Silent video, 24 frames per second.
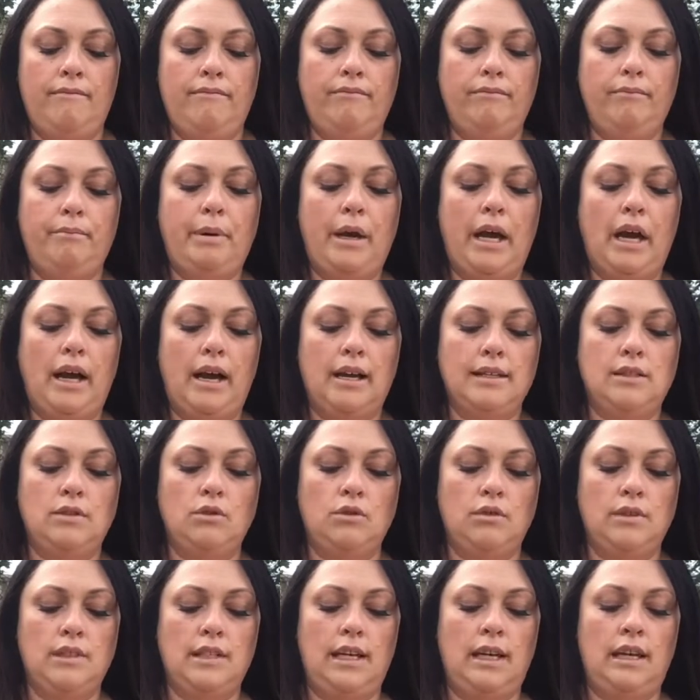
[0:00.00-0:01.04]

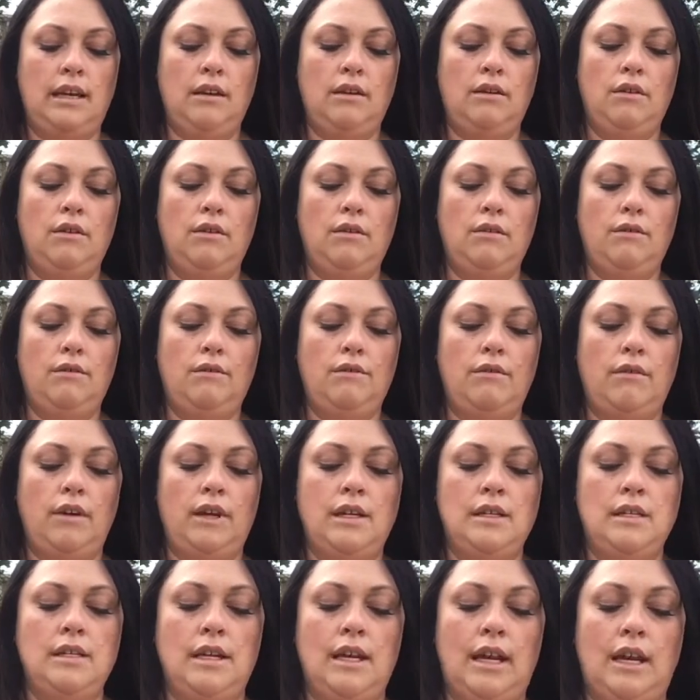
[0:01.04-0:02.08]
parcels in
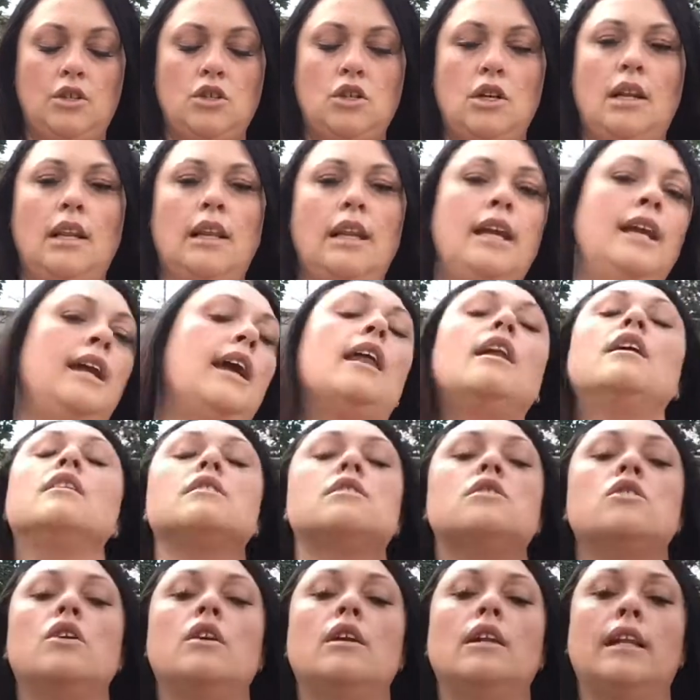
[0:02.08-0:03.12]
internationally, and it's
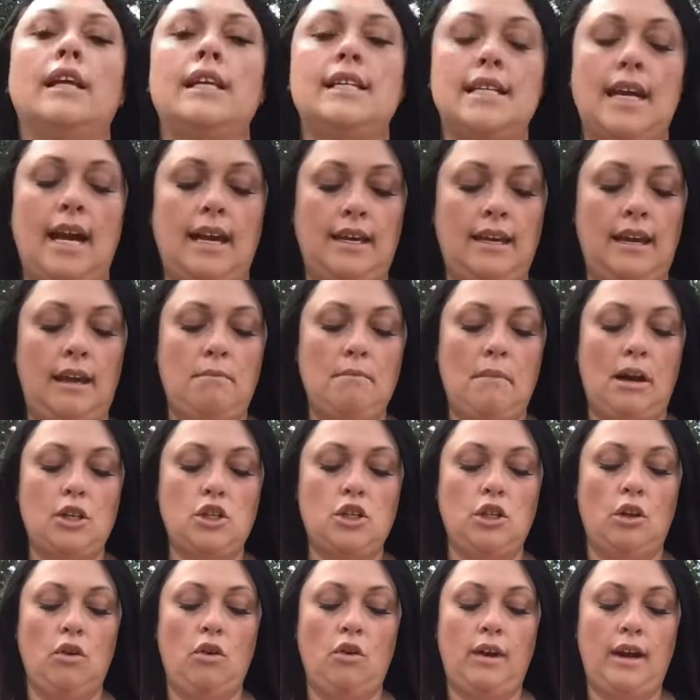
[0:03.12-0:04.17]
certainly taking
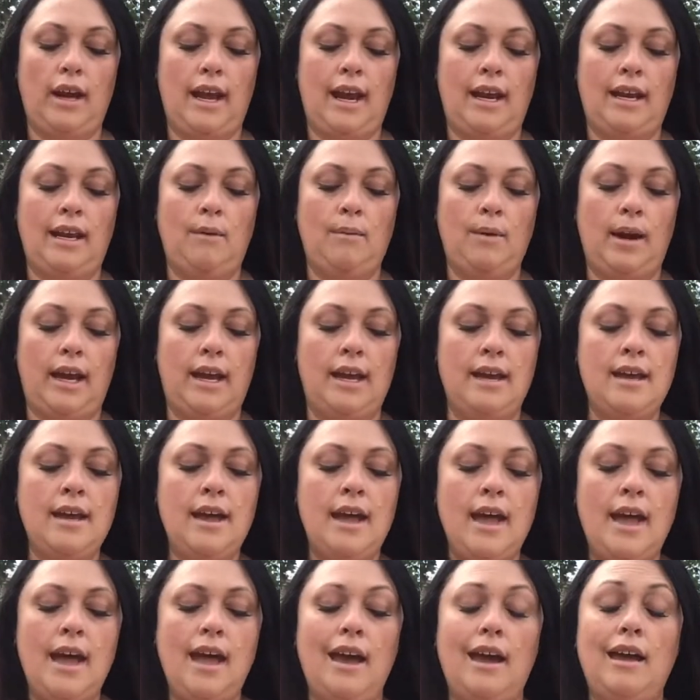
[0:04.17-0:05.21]
much longer anyway.
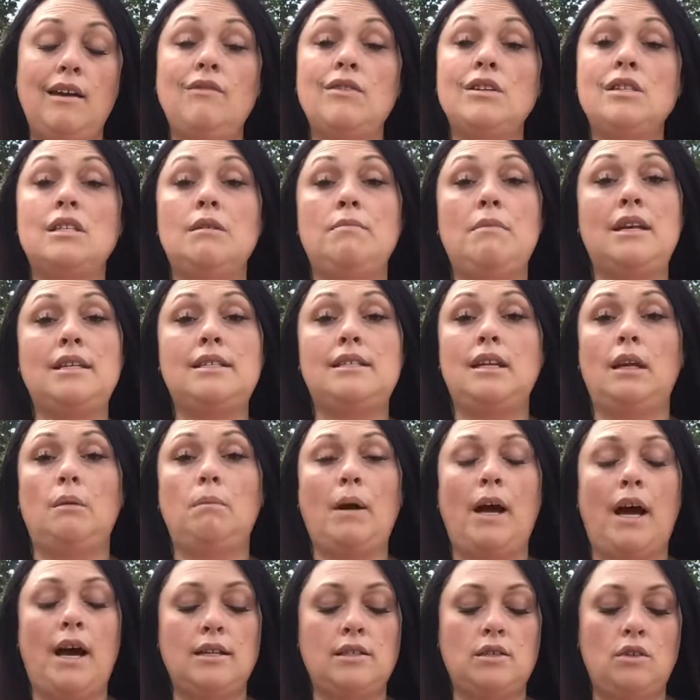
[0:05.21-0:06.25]
Even domestic
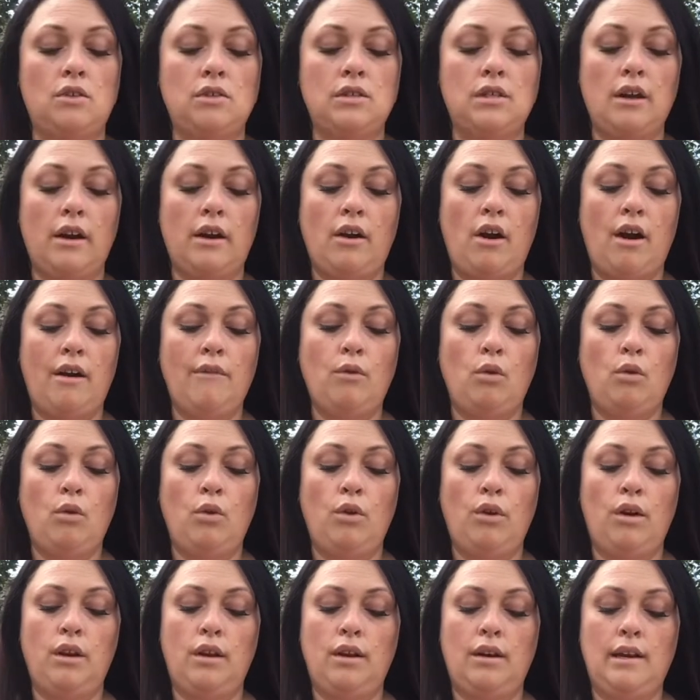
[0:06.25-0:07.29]
parcels, like I've
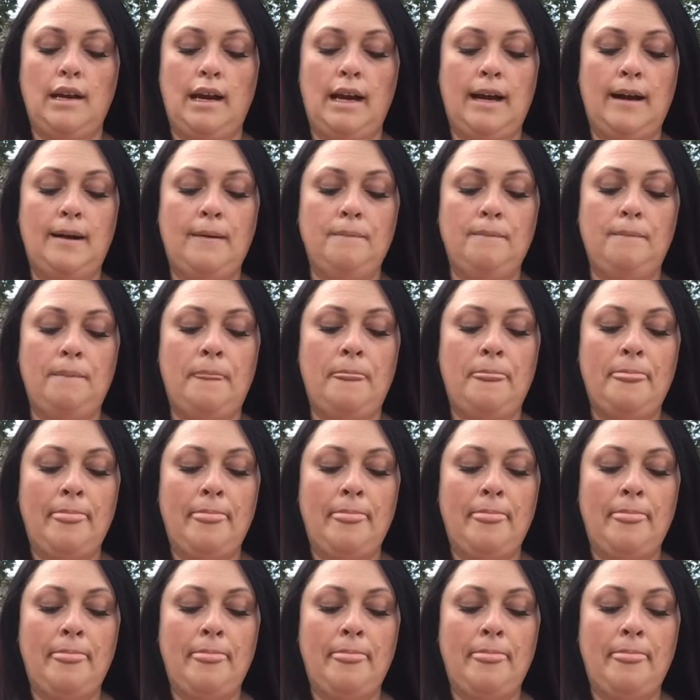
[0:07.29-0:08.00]
ordered from